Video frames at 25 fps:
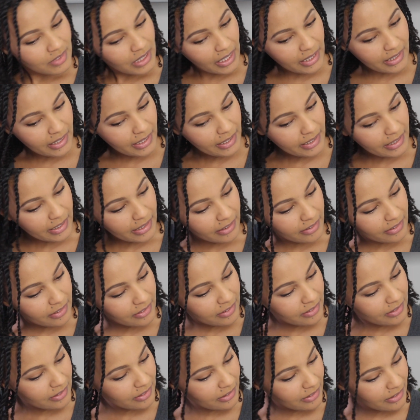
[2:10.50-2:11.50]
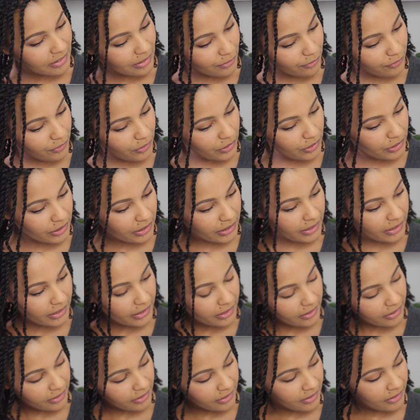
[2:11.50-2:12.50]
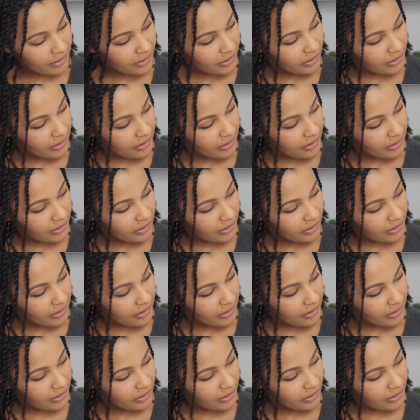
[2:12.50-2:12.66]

I like it. They feel good.